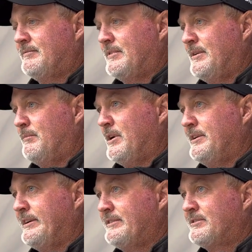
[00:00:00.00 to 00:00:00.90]
on
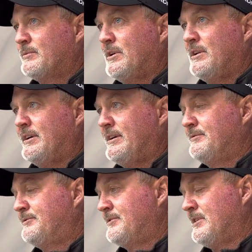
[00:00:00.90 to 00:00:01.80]
Monday, so I'll
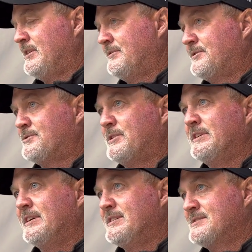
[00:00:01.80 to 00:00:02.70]
have 3
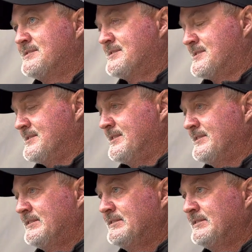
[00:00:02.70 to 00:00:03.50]
days to see it.